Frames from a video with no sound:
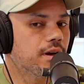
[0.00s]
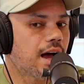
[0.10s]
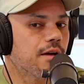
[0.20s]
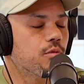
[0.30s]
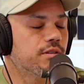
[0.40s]

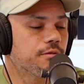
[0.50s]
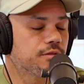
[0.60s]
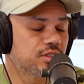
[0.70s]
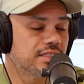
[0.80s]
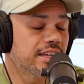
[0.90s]
I would have
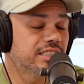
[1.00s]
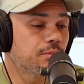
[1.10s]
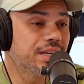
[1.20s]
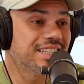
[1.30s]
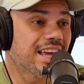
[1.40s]
seen that as a
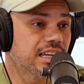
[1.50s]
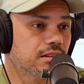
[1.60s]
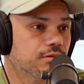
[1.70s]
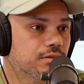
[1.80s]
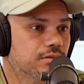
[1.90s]
big
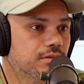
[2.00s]
negative.